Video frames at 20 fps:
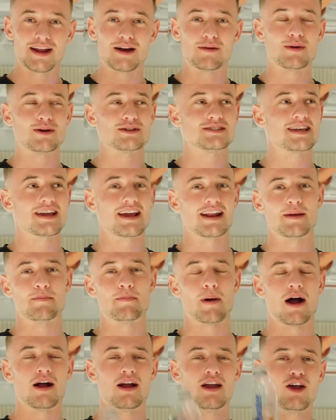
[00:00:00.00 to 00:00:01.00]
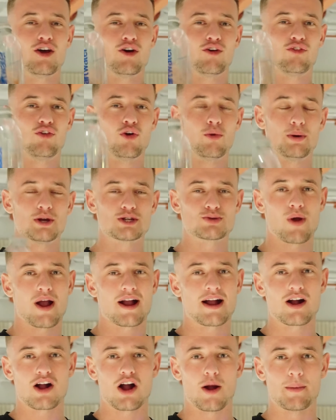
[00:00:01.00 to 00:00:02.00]
elbows tingling, but full push
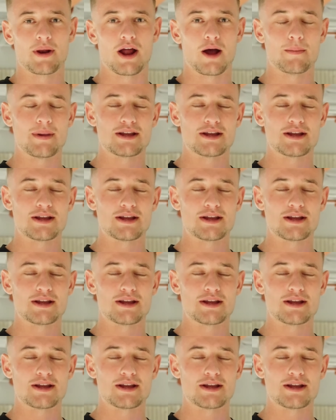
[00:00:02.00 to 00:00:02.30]
workout coming up.